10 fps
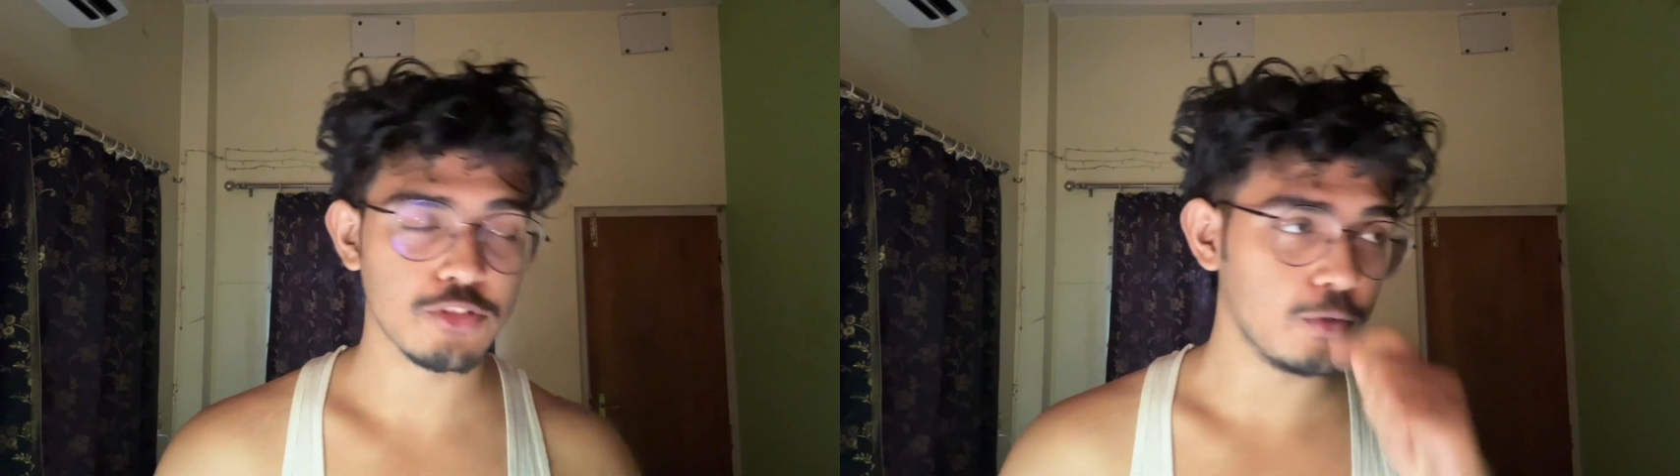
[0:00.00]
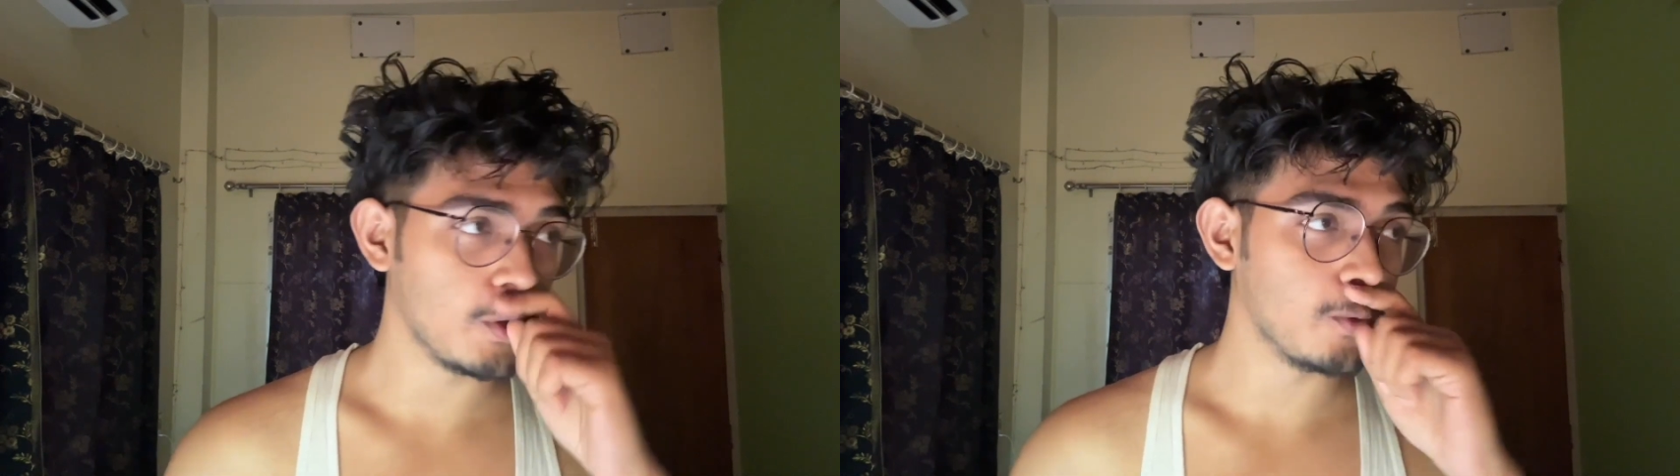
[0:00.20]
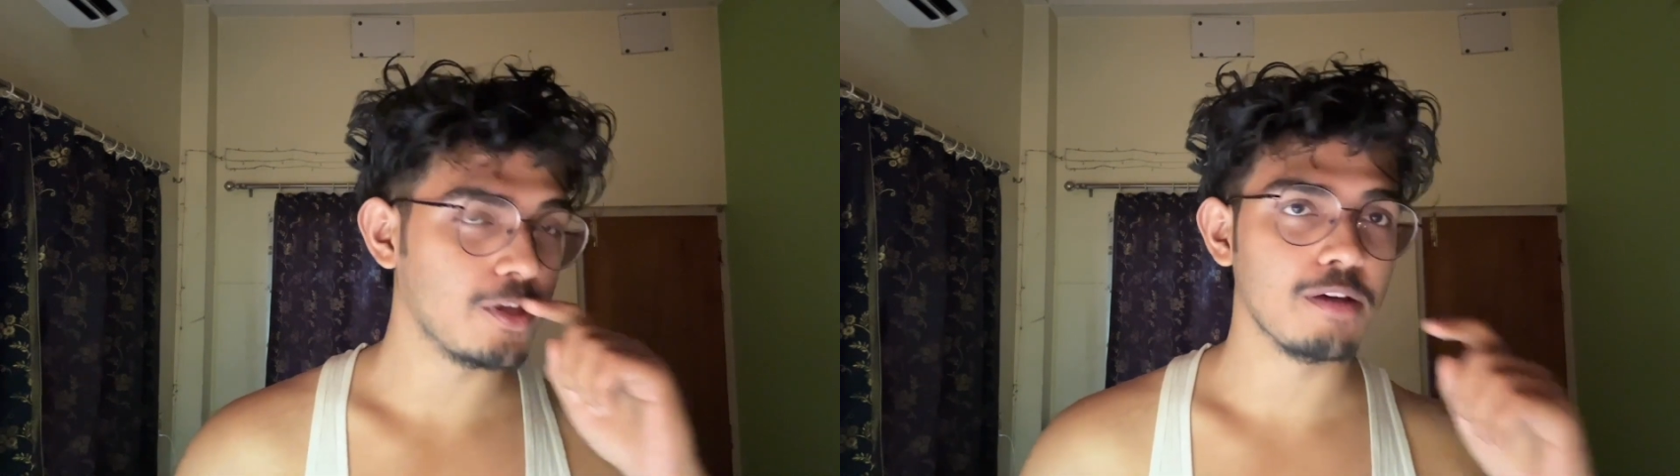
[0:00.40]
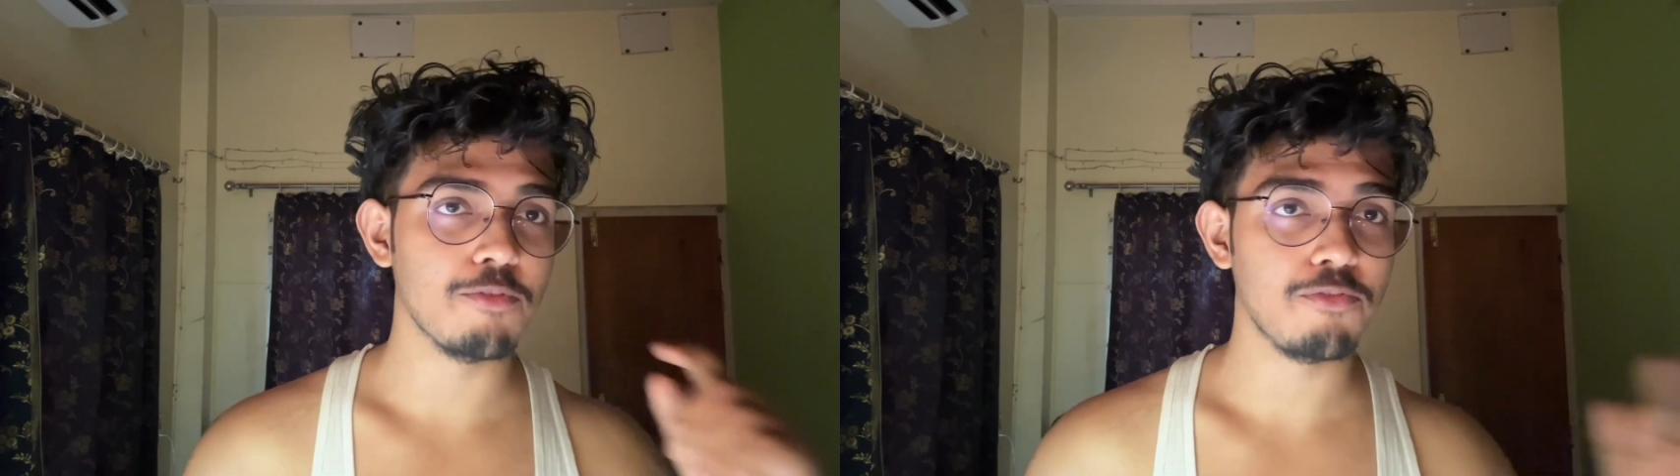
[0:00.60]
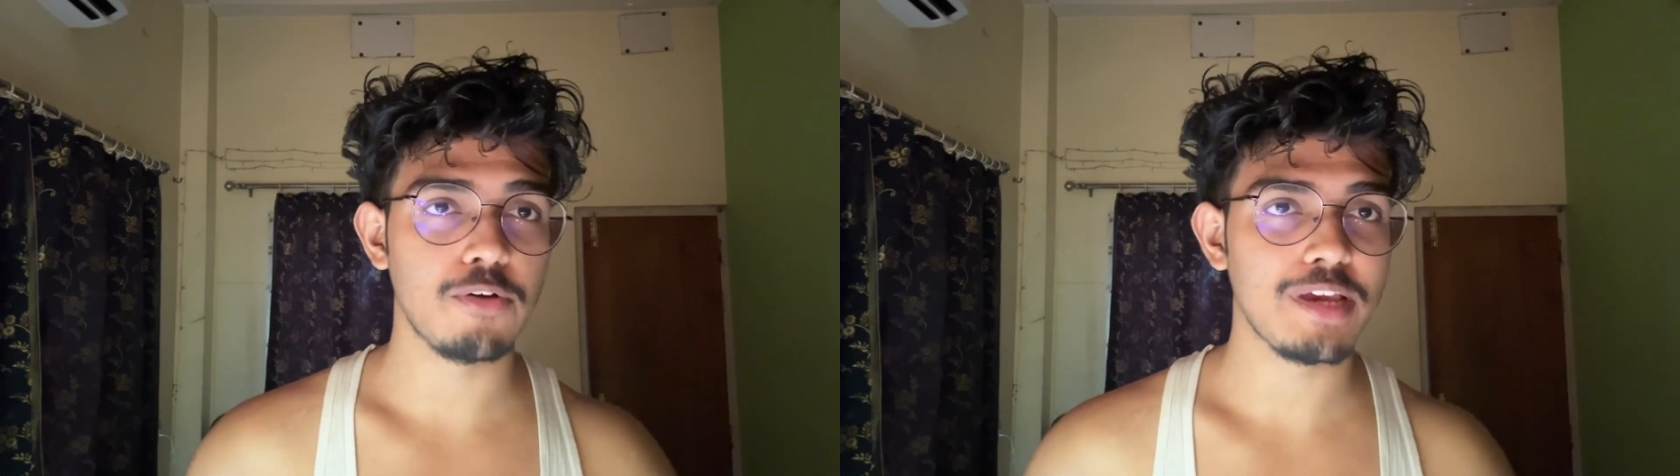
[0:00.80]
you know that I'm a
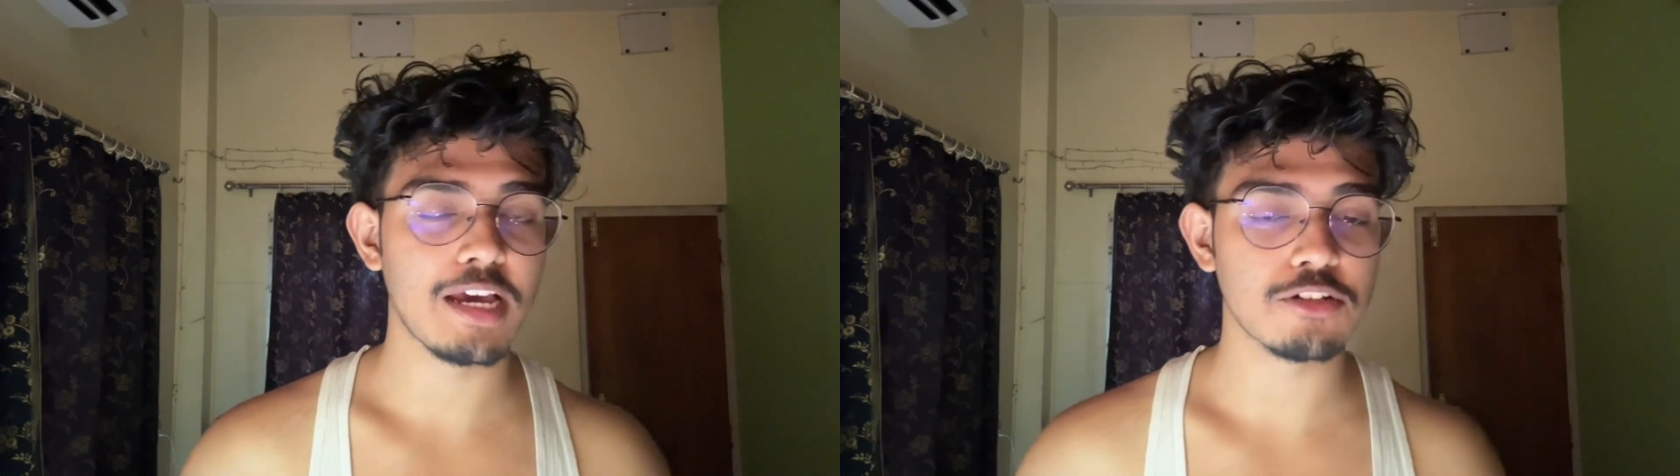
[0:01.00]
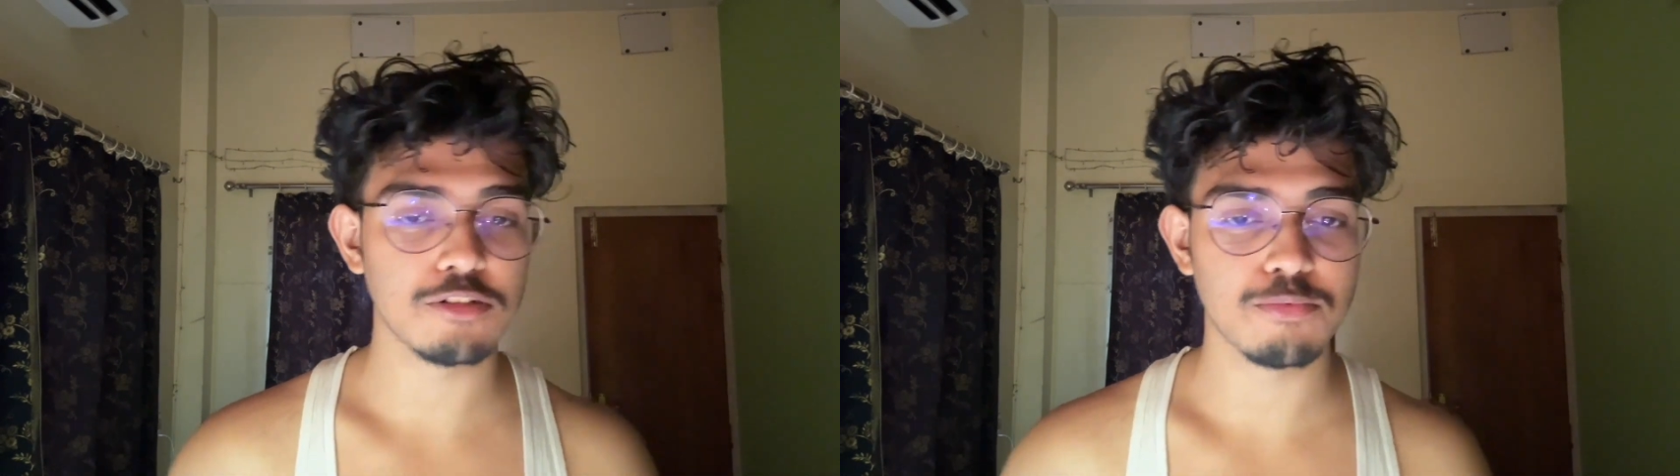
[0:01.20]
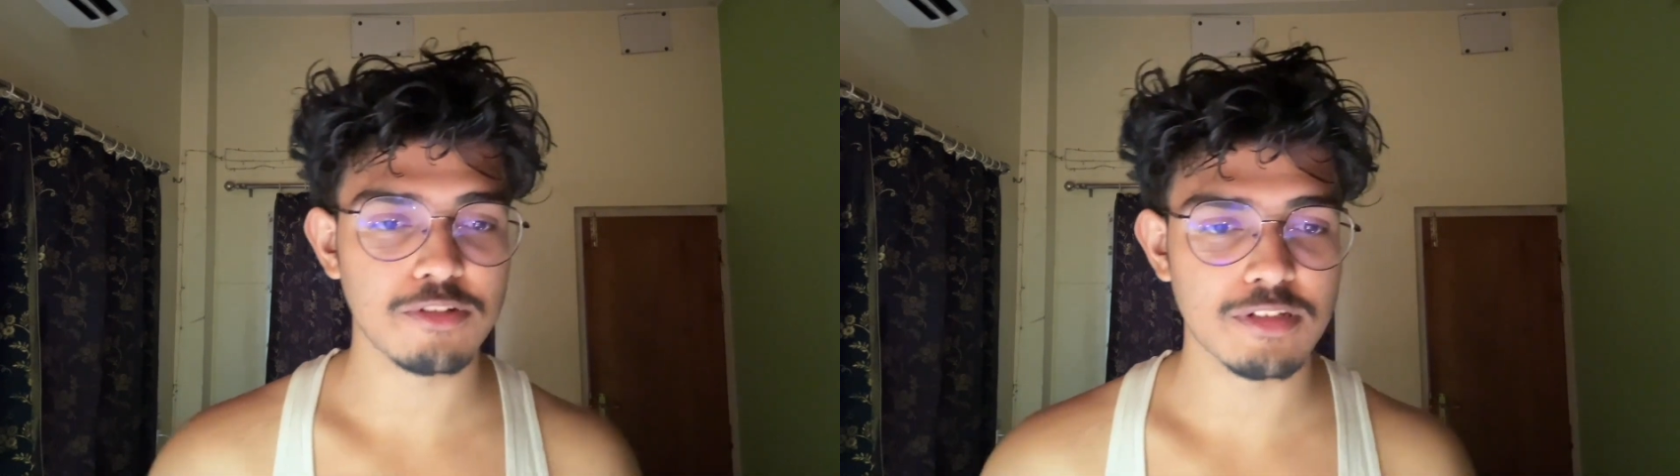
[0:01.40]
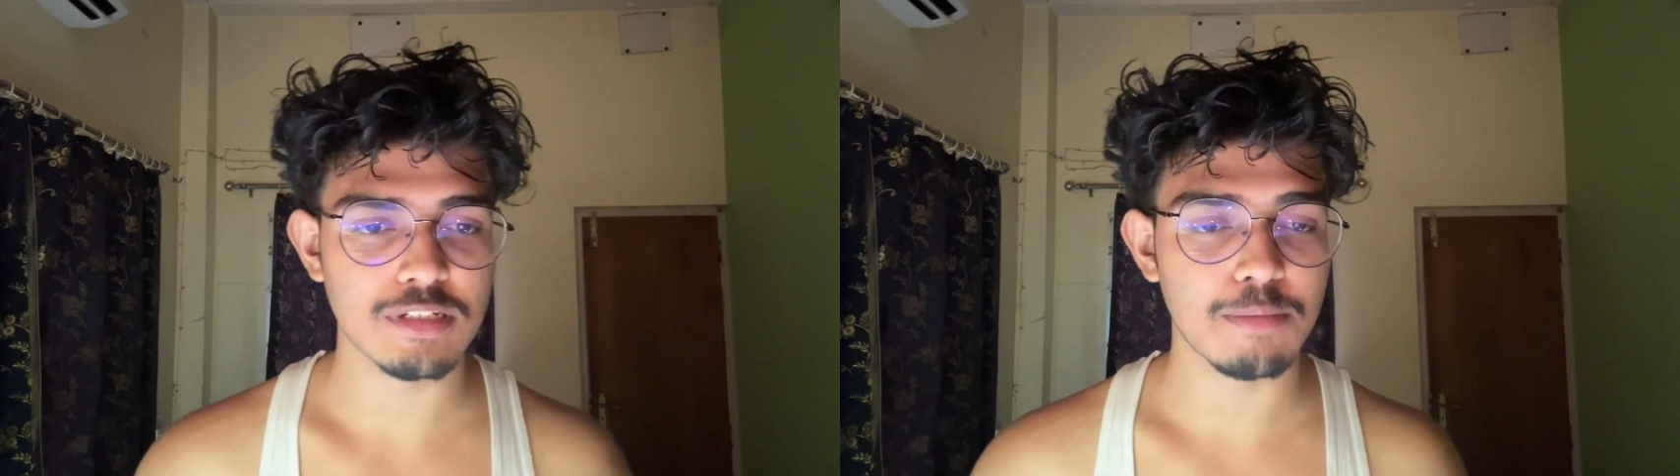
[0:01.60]
very anxious person.